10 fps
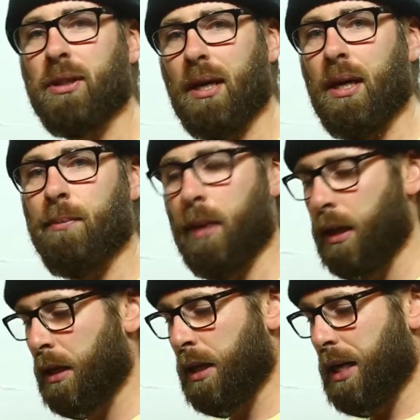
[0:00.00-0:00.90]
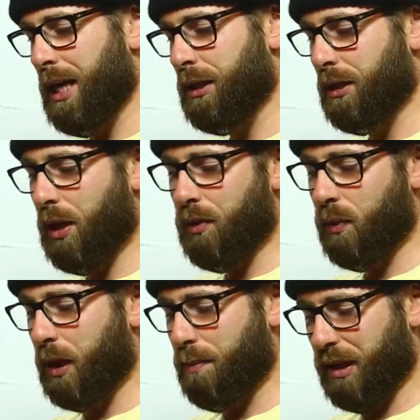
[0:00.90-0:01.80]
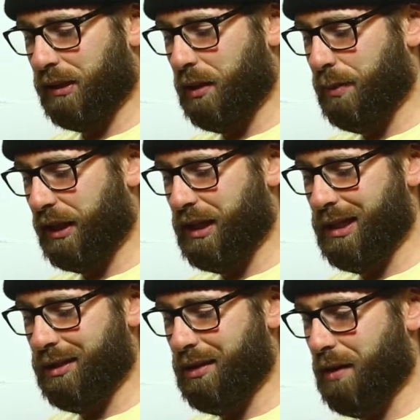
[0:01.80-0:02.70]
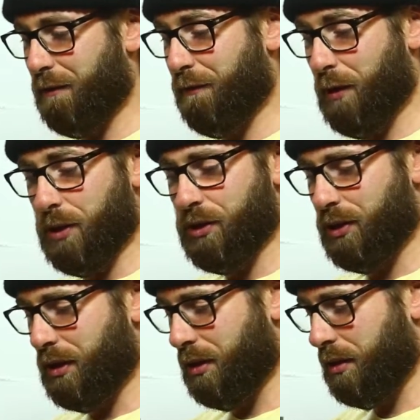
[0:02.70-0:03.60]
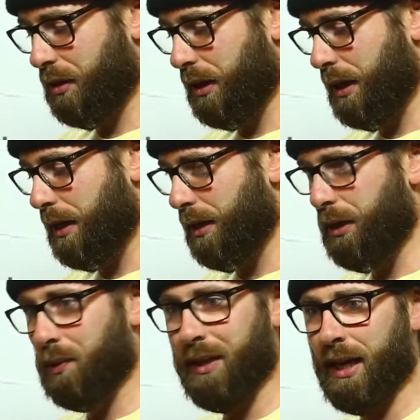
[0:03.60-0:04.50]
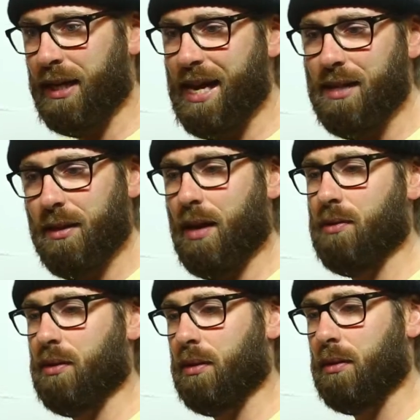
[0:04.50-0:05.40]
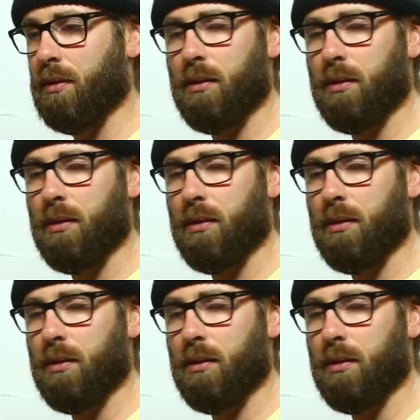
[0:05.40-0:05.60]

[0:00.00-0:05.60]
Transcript: time. And another one I picked up at Canadian Tire first, it only had 8 thousandths